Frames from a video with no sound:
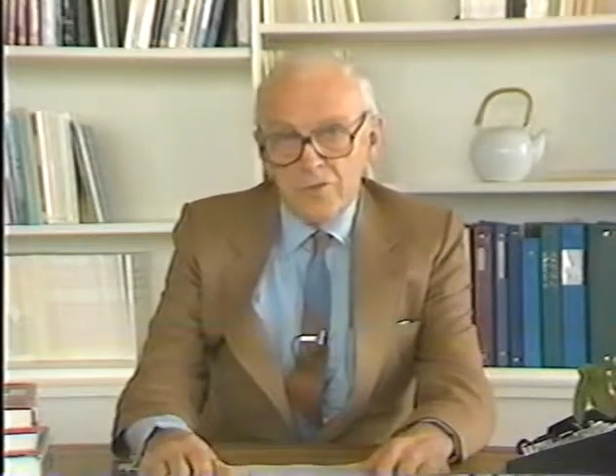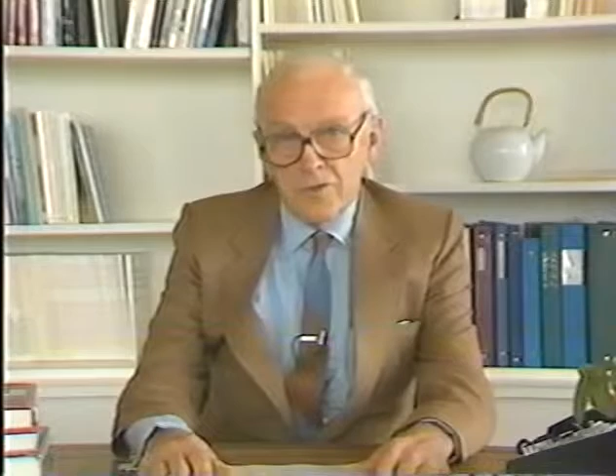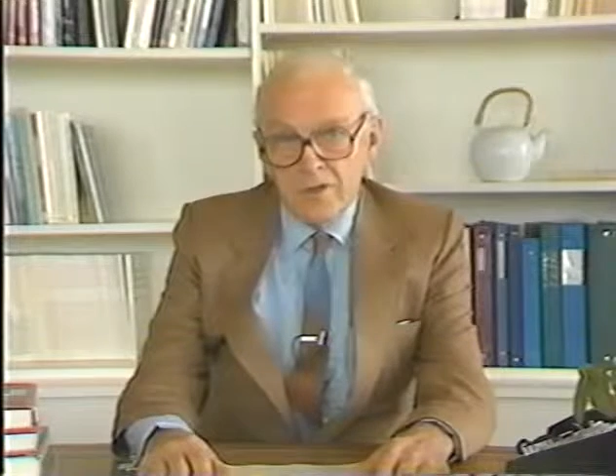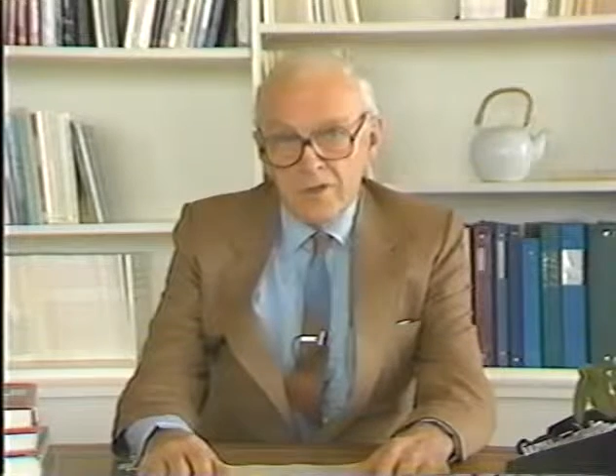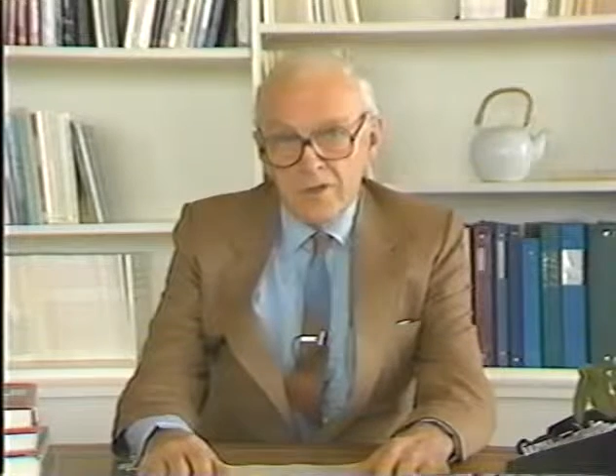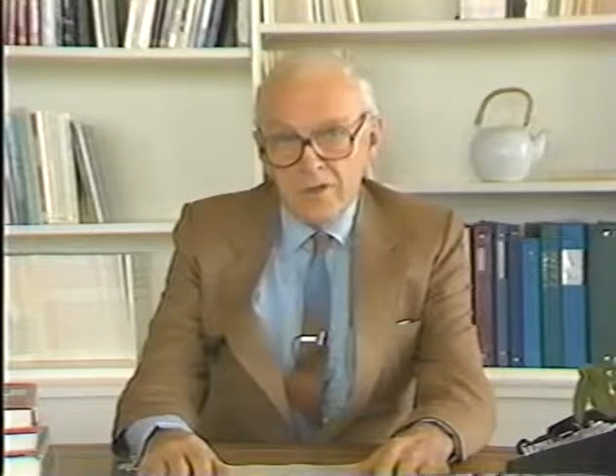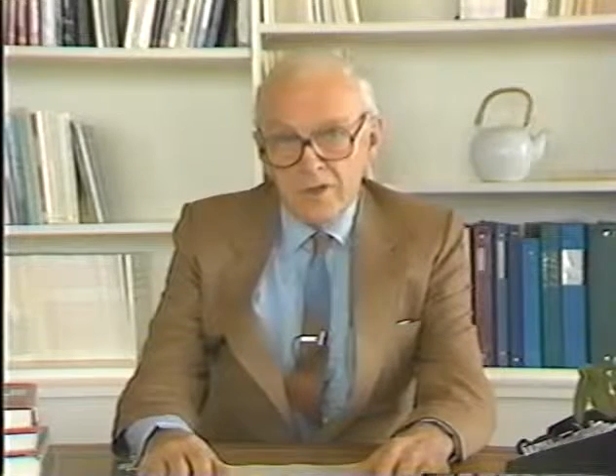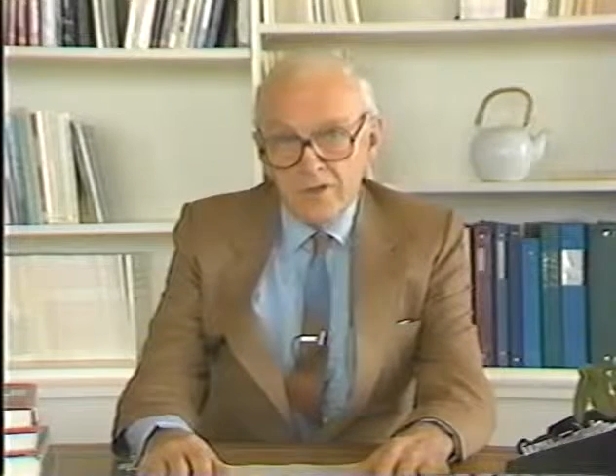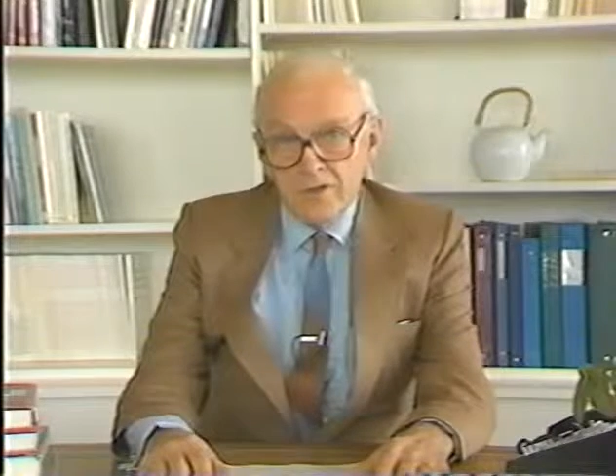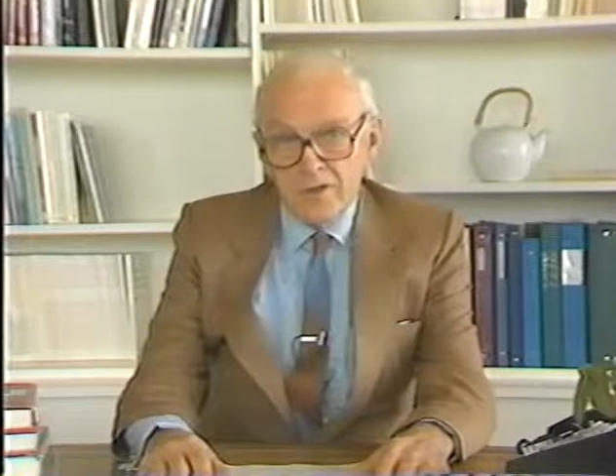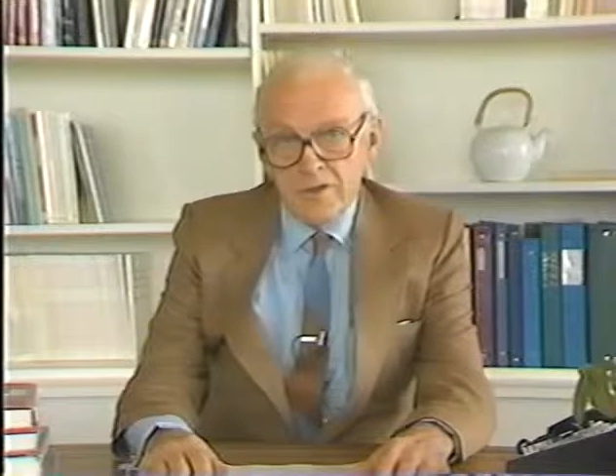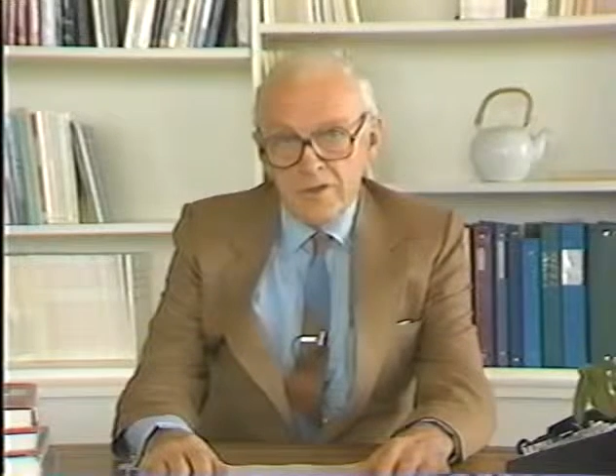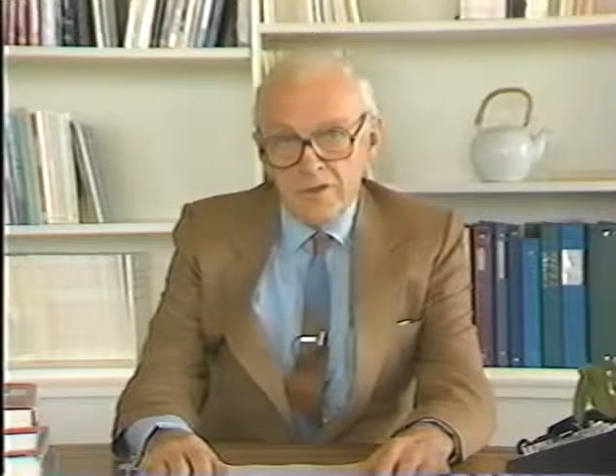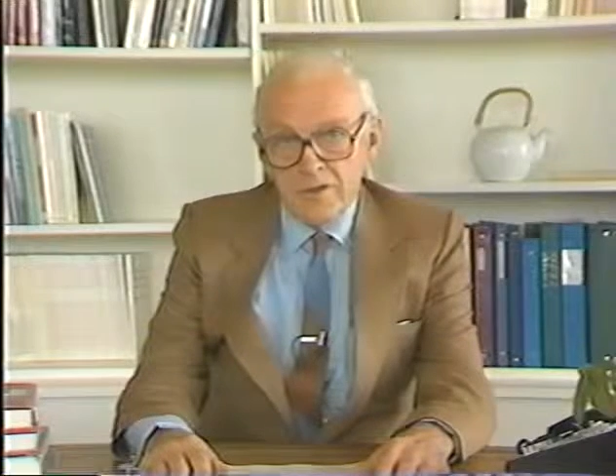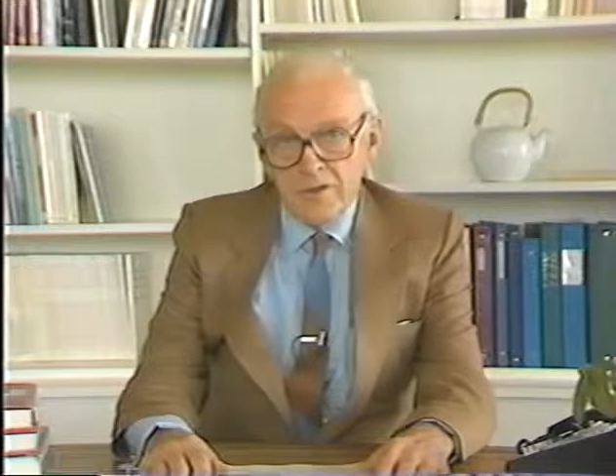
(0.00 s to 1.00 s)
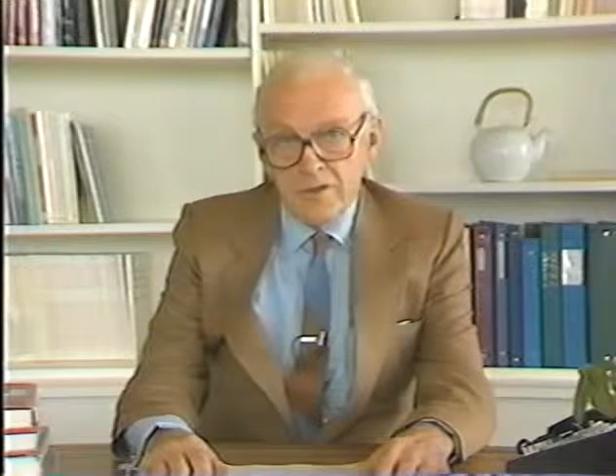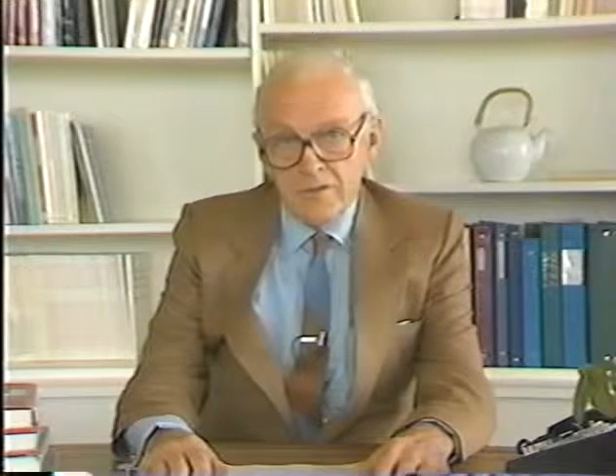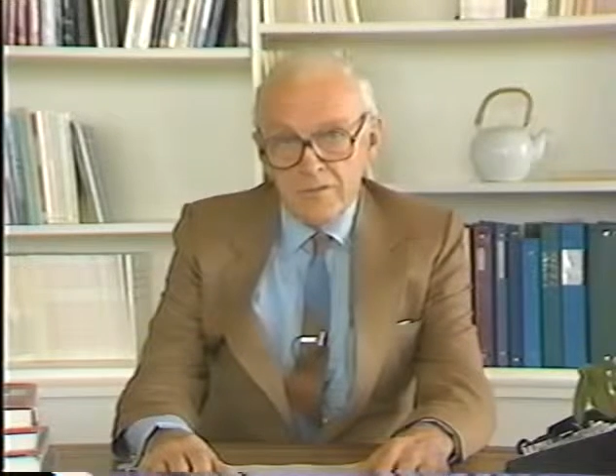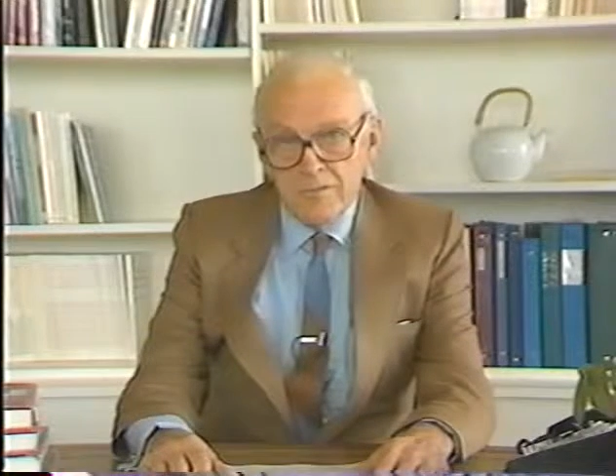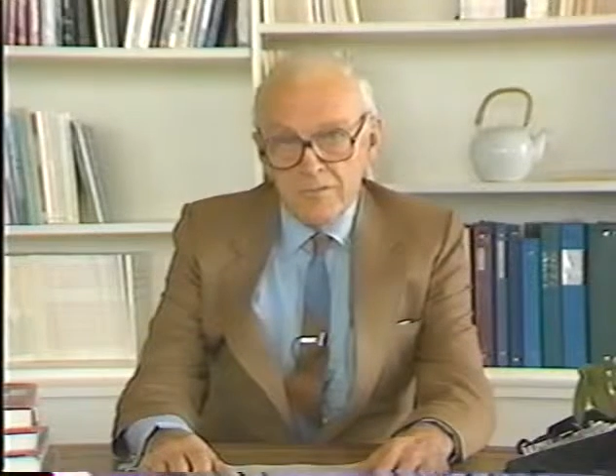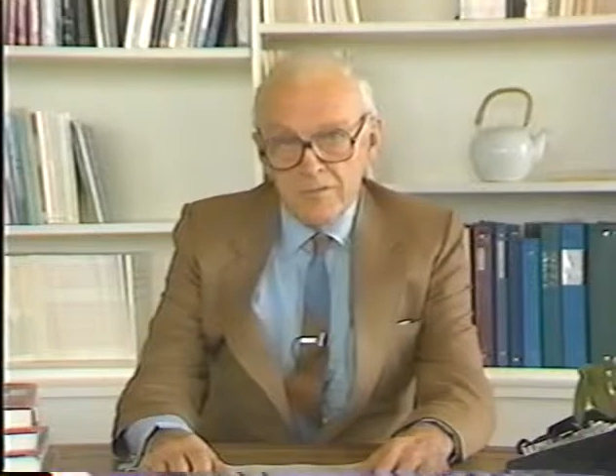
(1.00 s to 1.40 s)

looking at the